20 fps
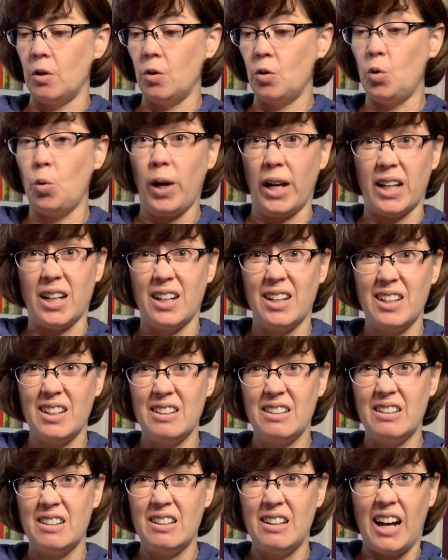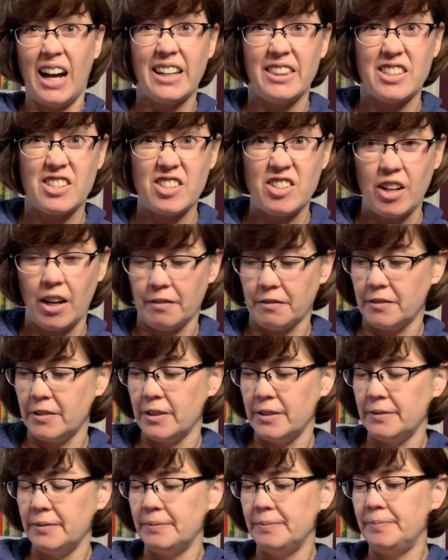"Quick, hide the stuff."
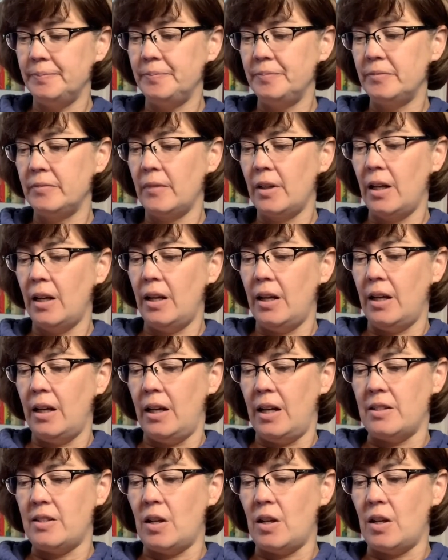as